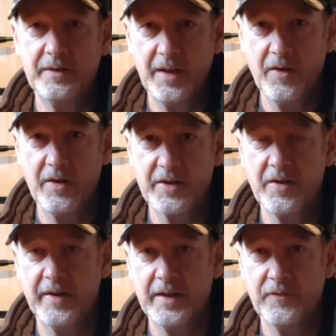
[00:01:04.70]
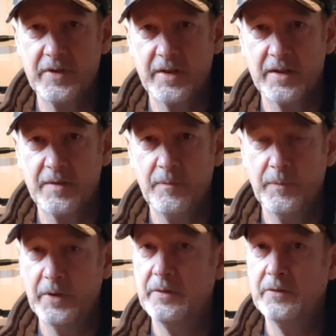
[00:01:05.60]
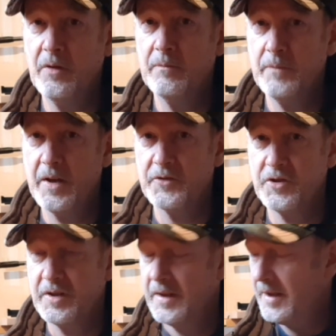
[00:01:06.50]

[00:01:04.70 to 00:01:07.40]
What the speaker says: there are slight differences, but not much.